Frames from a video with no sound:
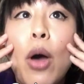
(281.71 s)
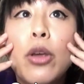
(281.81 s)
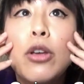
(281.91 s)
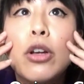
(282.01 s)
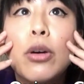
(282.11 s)

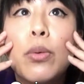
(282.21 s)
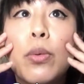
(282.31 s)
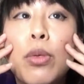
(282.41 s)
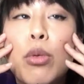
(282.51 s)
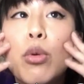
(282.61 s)

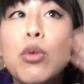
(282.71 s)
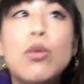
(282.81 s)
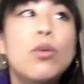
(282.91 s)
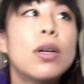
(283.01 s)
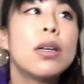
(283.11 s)

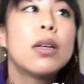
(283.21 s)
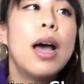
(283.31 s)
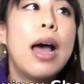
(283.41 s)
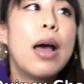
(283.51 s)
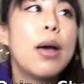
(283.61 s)
through
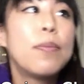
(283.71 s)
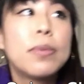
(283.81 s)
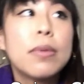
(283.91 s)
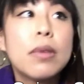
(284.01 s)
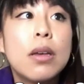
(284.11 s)

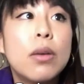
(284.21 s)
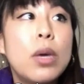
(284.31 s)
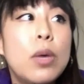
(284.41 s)
we